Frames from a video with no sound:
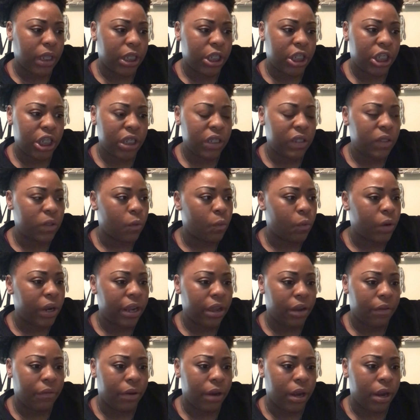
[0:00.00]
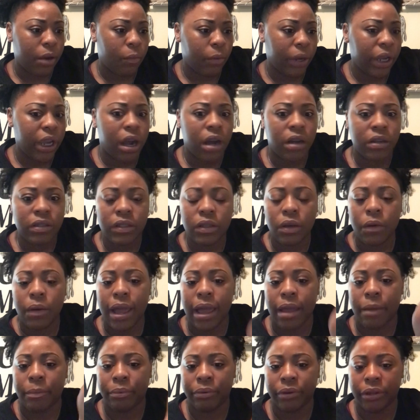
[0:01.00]
just whatever. We also
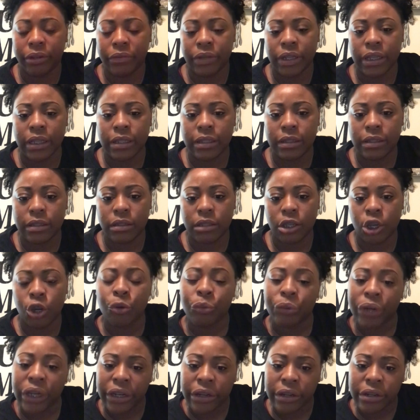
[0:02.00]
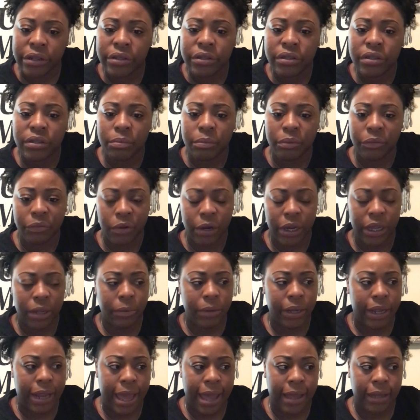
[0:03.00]
had previous careers before he
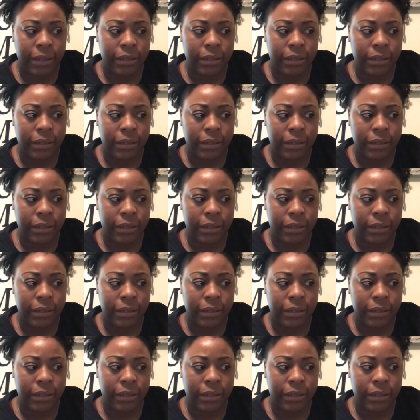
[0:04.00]
went